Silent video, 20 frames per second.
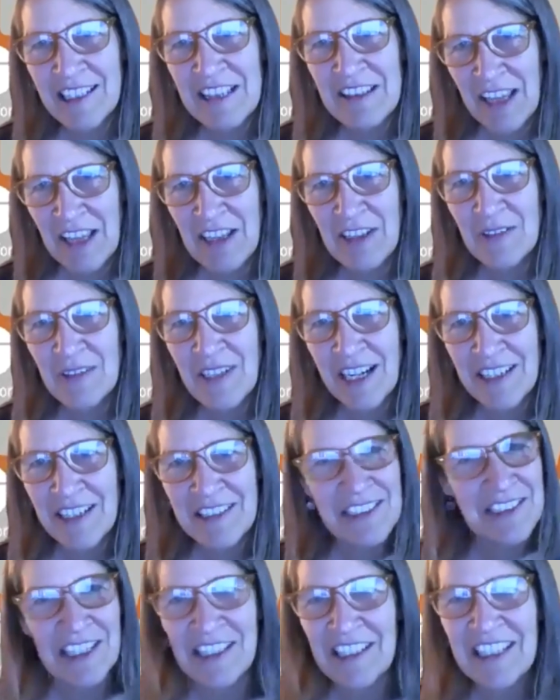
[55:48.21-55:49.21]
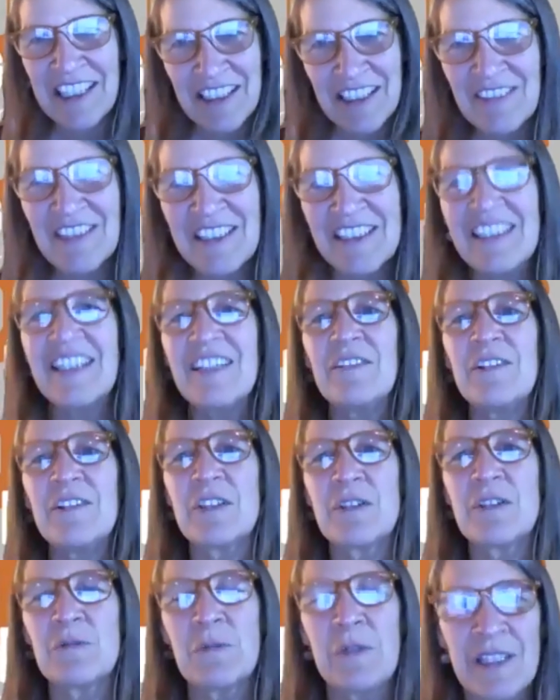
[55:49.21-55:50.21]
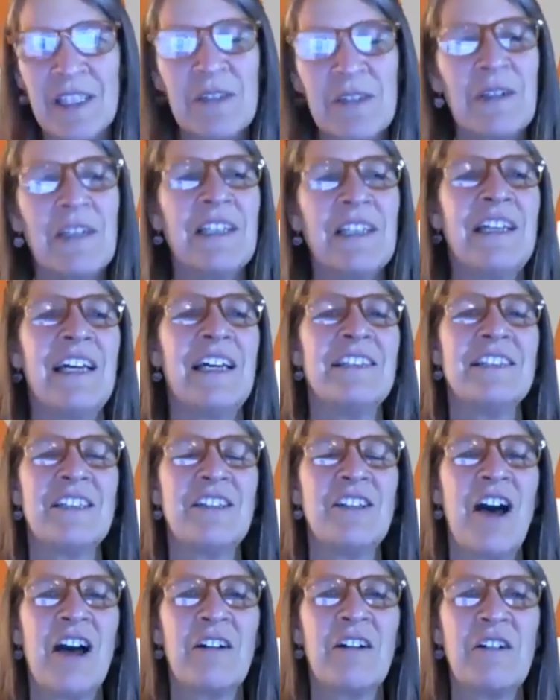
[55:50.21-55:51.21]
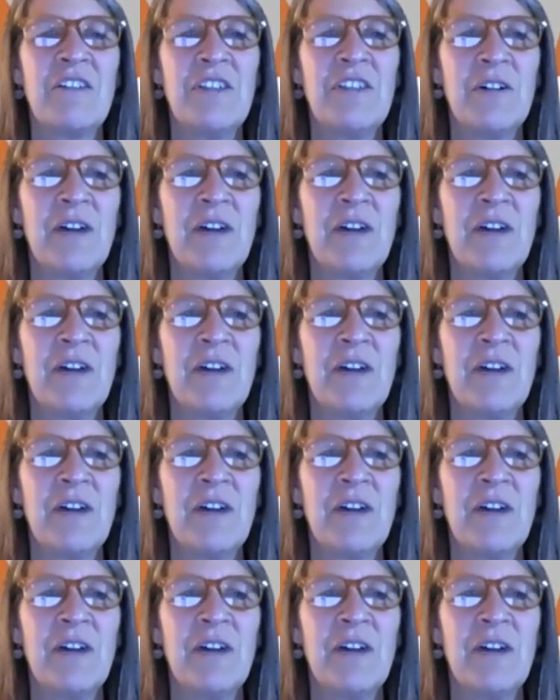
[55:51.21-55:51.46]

Thank you, Dr. Tully. It was really, really nice to talk with you.